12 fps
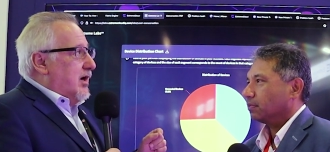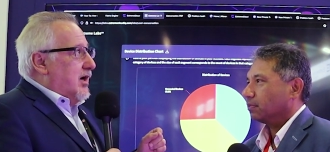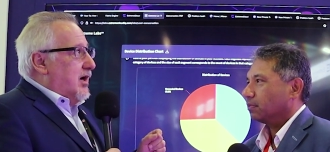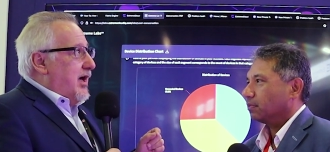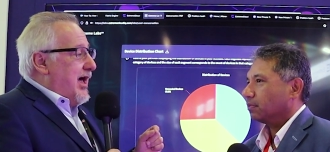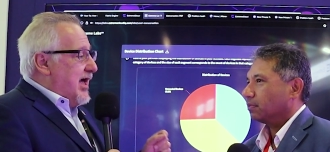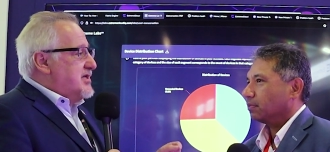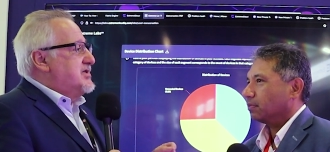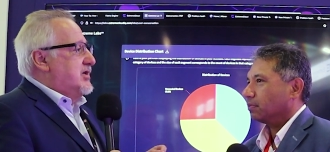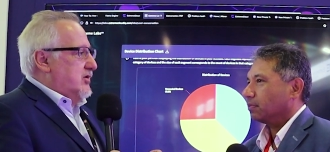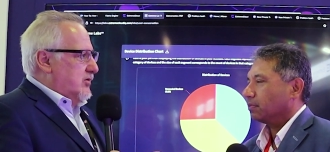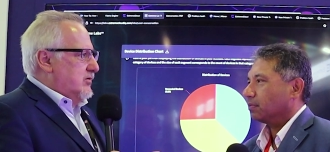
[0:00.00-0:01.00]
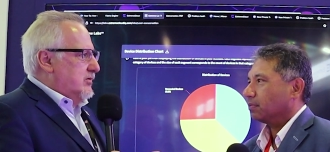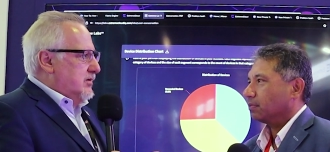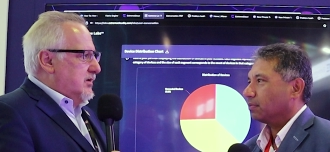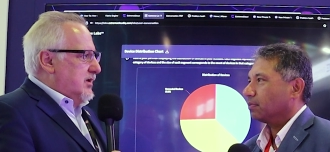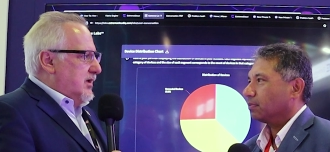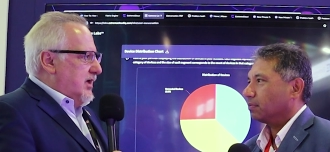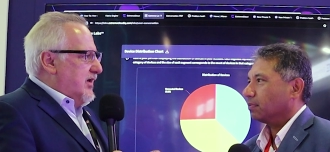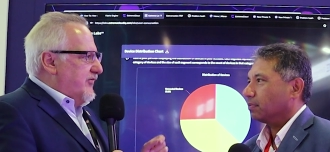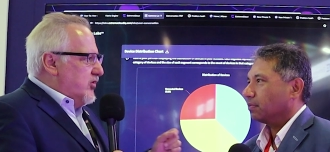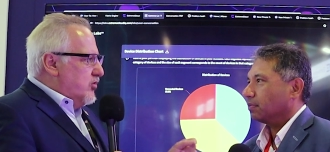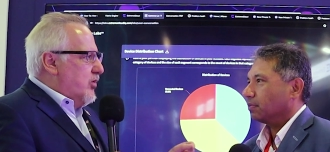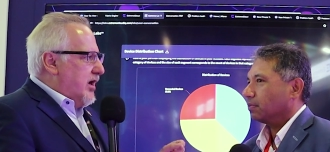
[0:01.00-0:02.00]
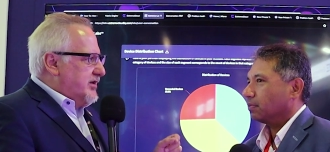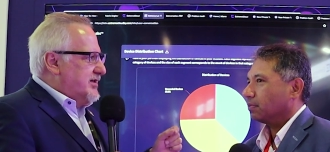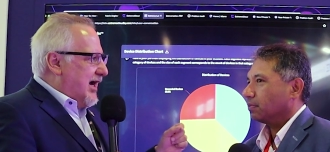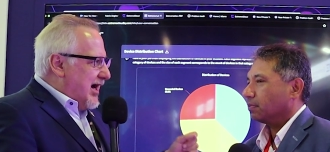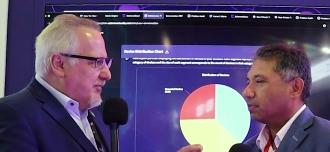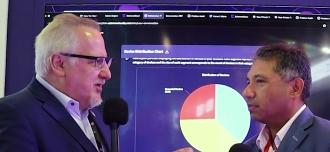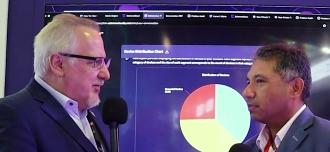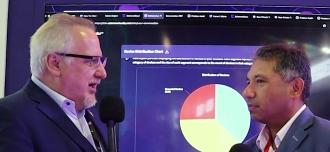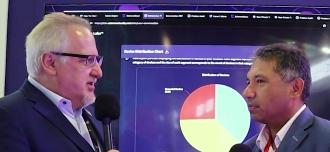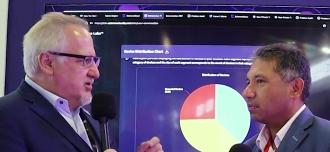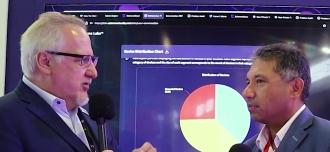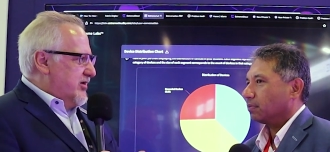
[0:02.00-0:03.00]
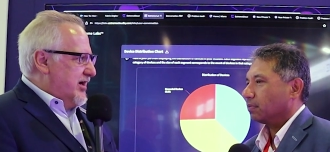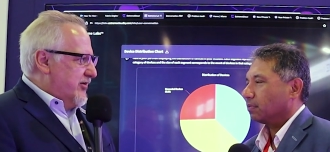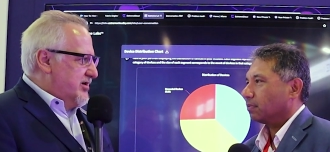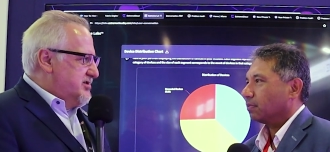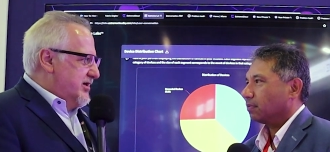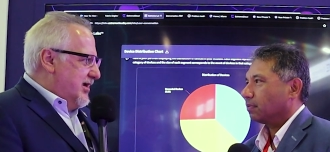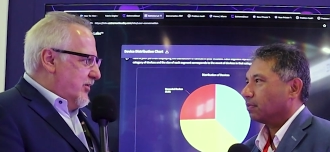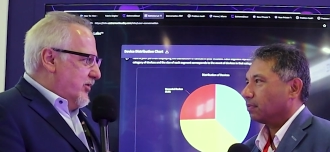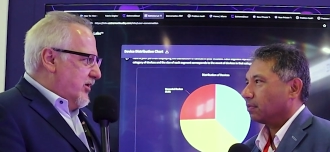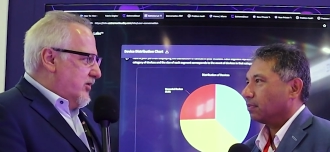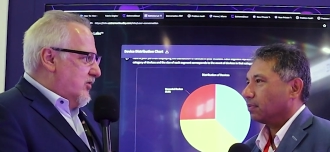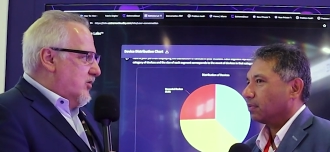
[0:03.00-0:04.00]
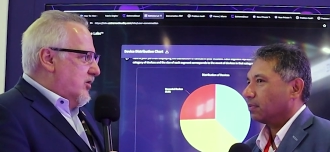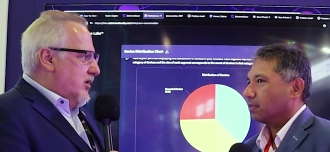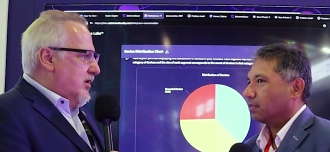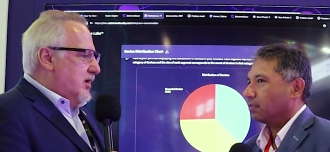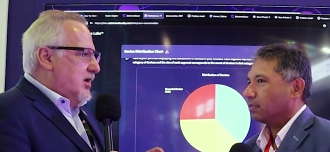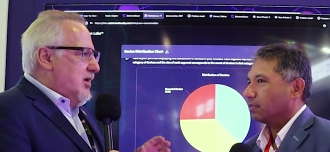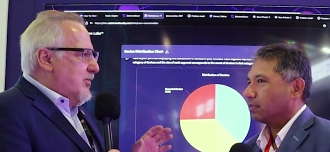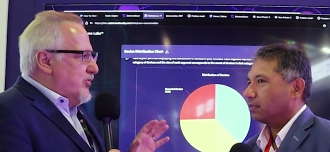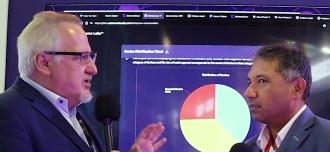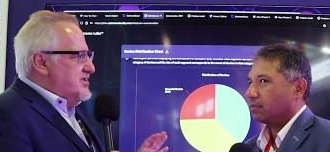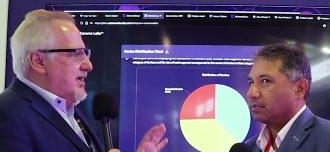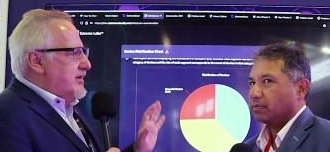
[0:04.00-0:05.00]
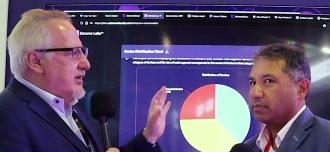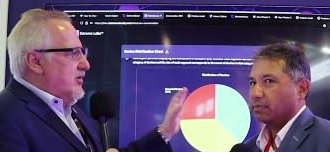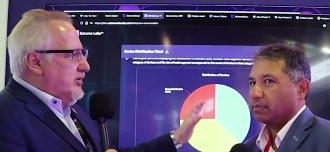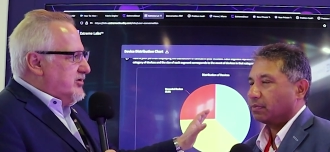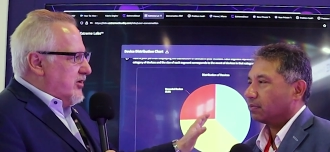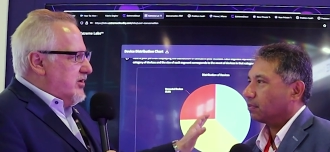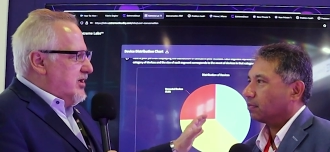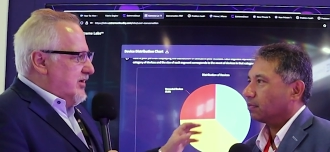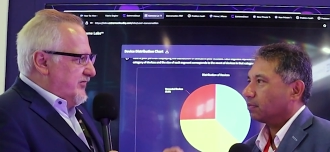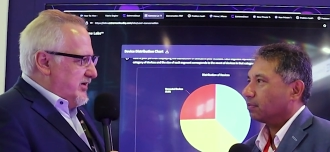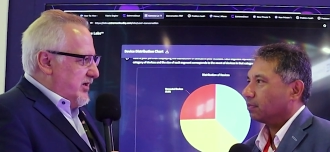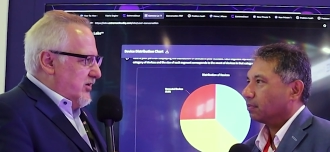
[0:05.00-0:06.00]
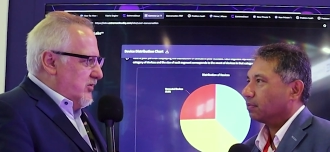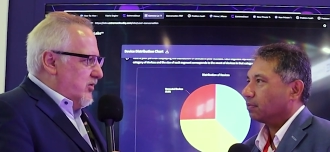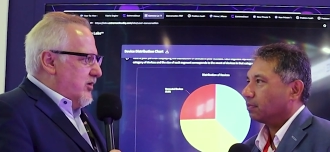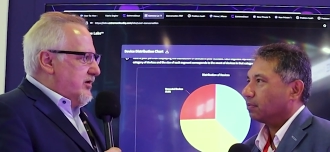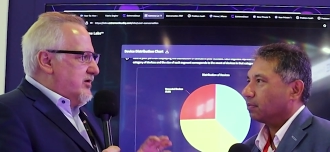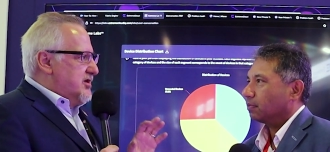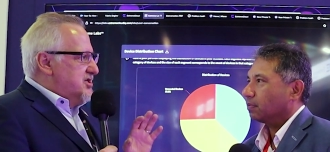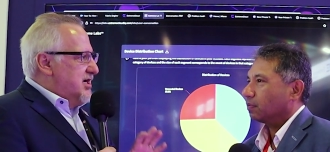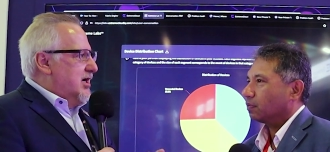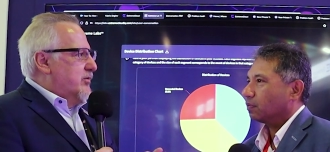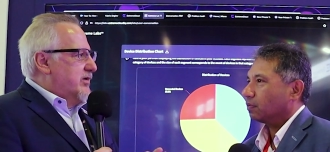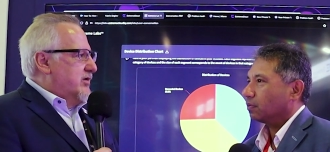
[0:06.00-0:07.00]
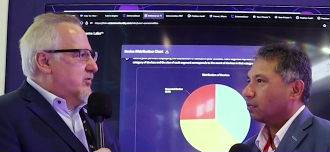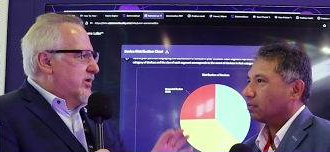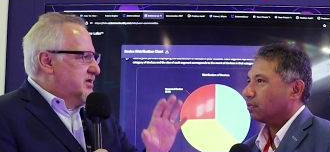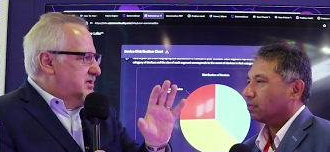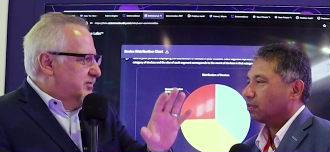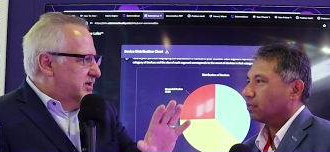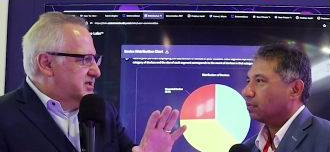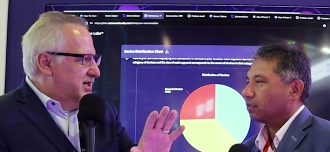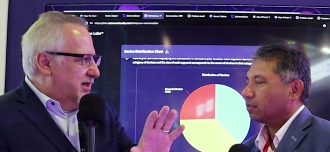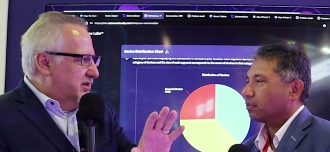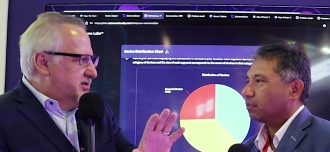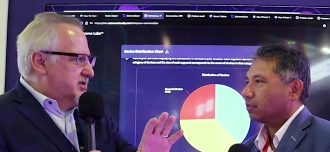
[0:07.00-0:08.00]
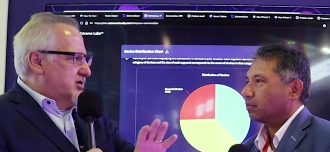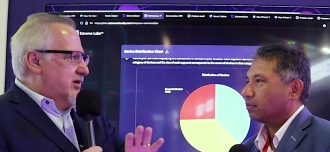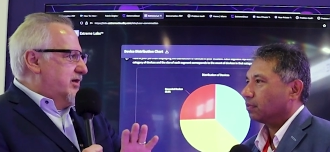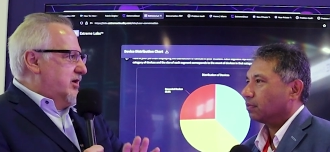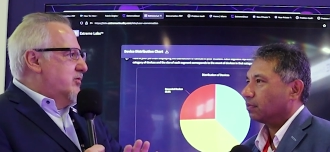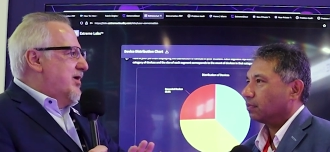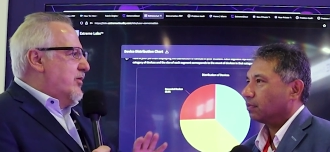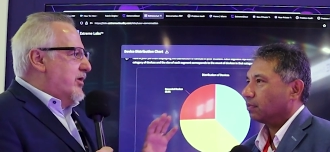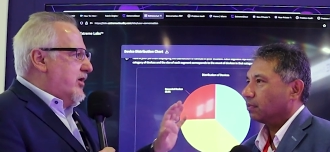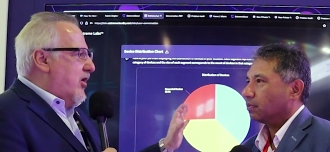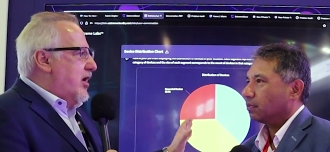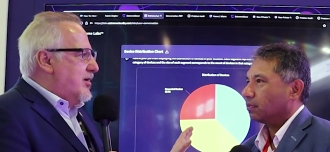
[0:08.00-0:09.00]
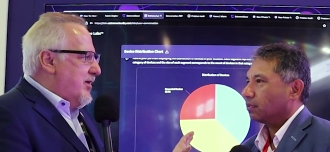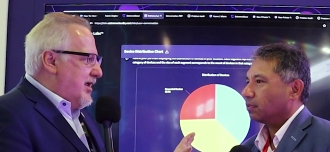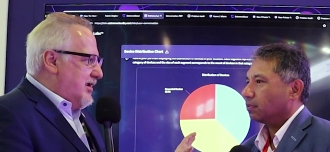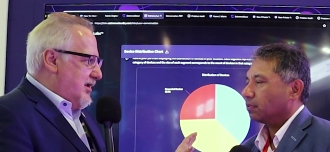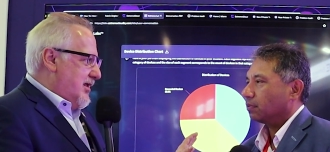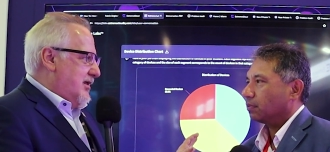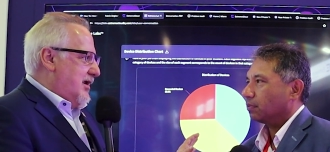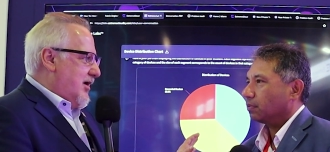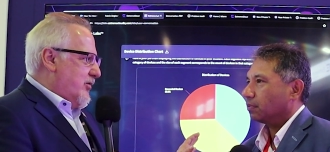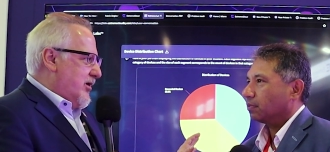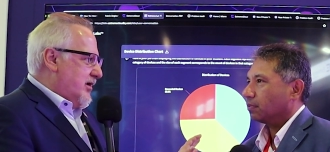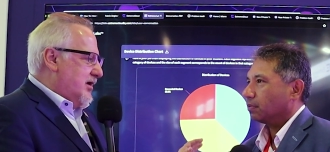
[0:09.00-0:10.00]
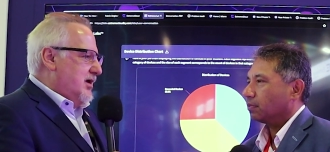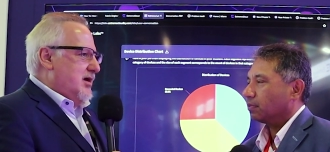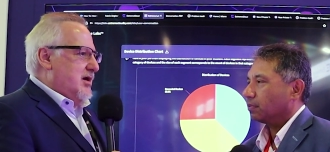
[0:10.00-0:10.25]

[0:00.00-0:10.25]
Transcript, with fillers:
Speaker 1: uh, ask you if you want to optimize certain areas of the network, or present an alternative to you, or to share with you where some of the challenges are that you may want automated in the network?